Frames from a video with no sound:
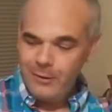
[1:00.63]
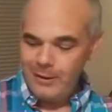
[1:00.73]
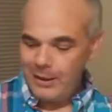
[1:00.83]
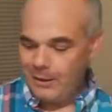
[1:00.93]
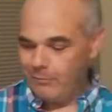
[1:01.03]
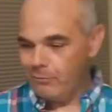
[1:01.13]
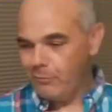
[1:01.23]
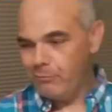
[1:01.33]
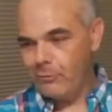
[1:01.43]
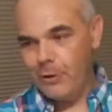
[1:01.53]
Then
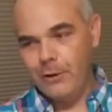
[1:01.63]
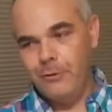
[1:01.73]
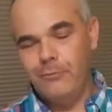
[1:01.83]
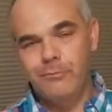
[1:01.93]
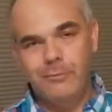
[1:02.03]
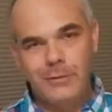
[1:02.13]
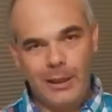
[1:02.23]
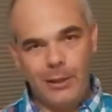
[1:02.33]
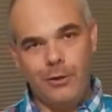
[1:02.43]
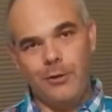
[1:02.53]
you
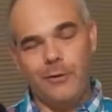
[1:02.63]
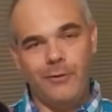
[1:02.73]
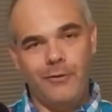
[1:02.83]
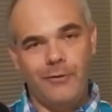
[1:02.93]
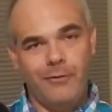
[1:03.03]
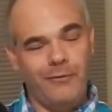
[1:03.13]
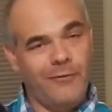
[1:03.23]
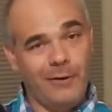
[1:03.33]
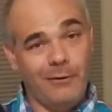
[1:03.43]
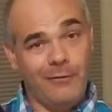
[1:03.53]
take your
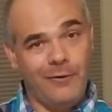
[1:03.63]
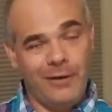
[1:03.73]
favorite